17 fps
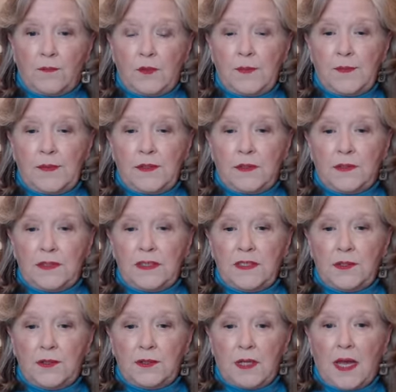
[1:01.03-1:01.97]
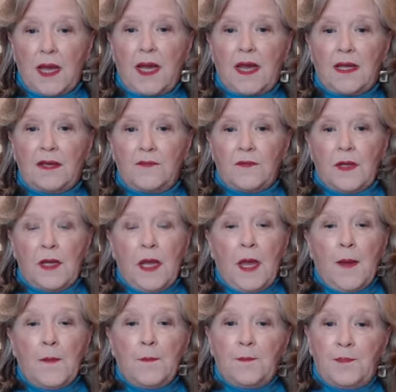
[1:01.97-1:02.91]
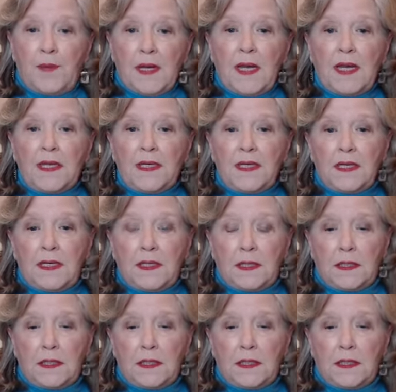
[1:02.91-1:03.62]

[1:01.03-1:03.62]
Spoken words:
rebuilding your life. But